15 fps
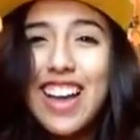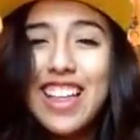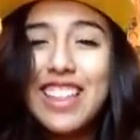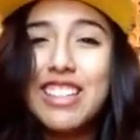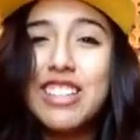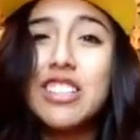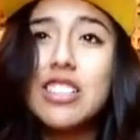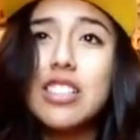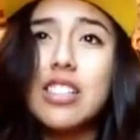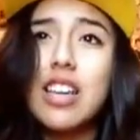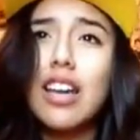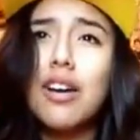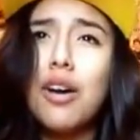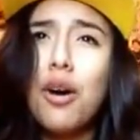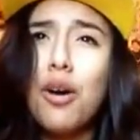then you're just
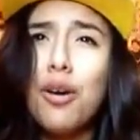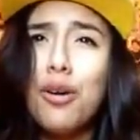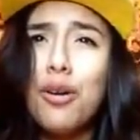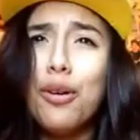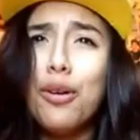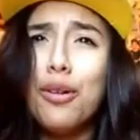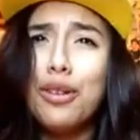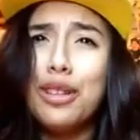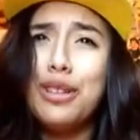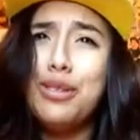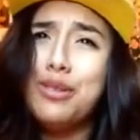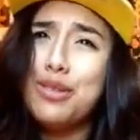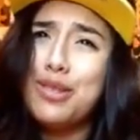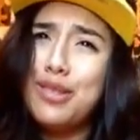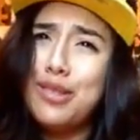like, oh, he
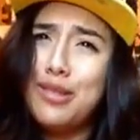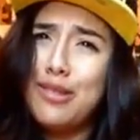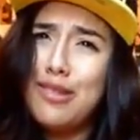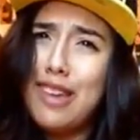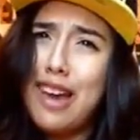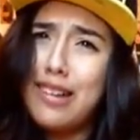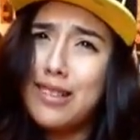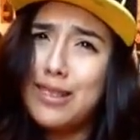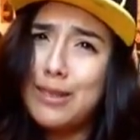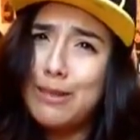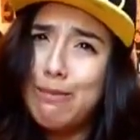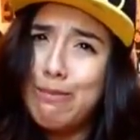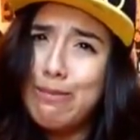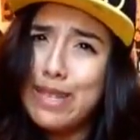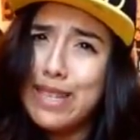used to do that to
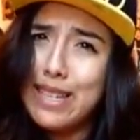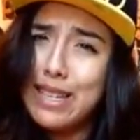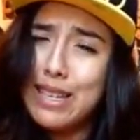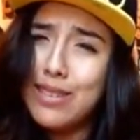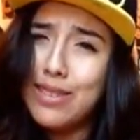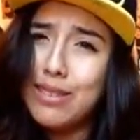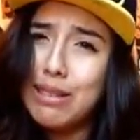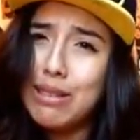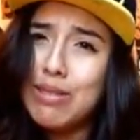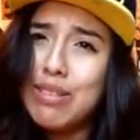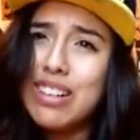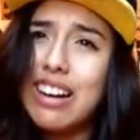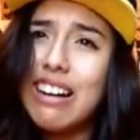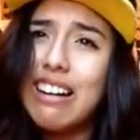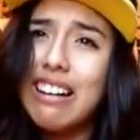me. He
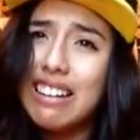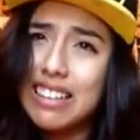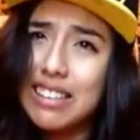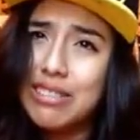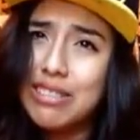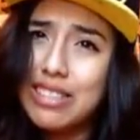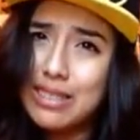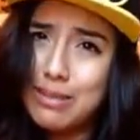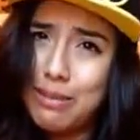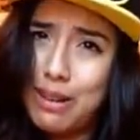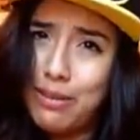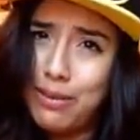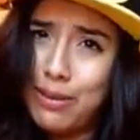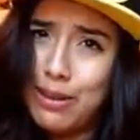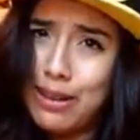would hug you and kiss my
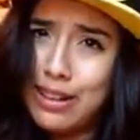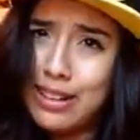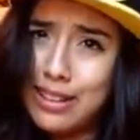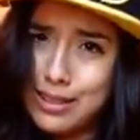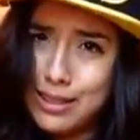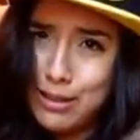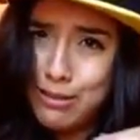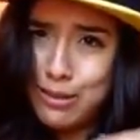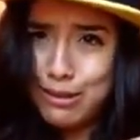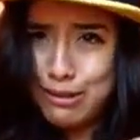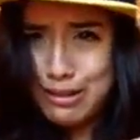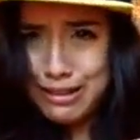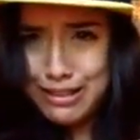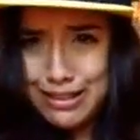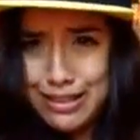forehead because I'm sure
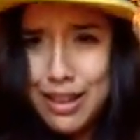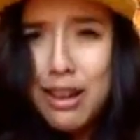he's...